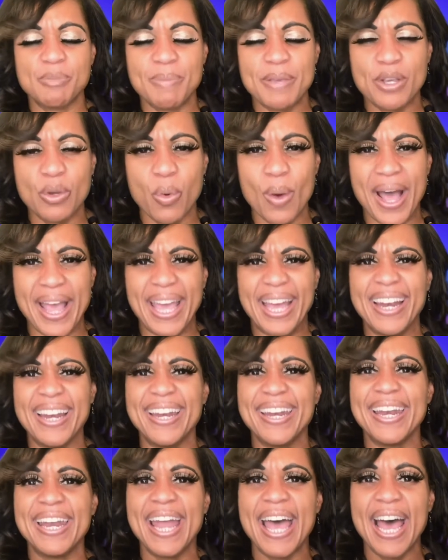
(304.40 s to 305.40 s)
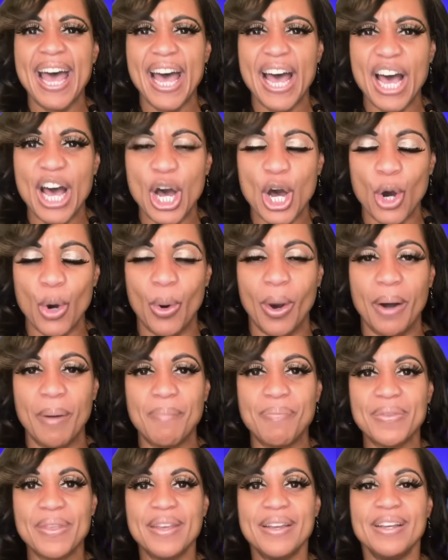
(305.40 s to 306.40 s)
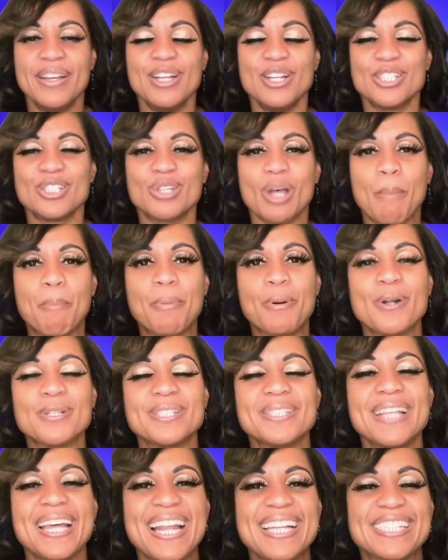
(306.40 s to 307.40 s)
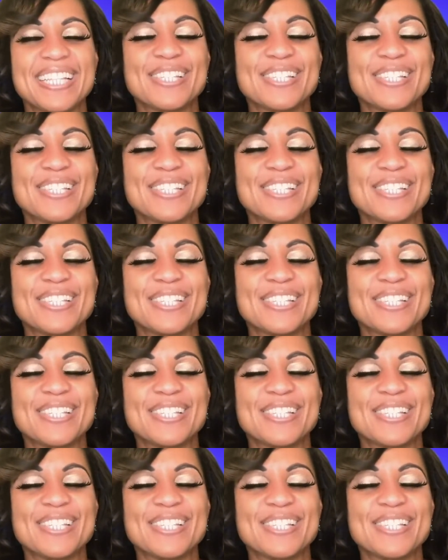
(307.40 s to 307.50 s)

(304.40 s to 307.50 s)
be quiet? No. So a person that has a